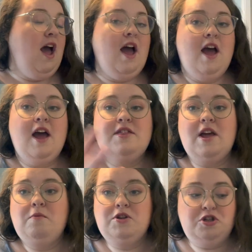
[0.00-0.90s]
Uh,
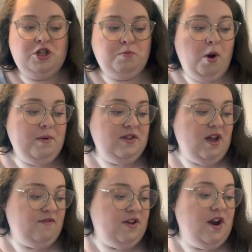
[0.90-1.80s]
they're ones you just pop in the
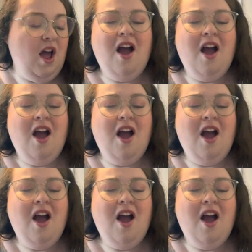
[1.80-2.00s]
oven.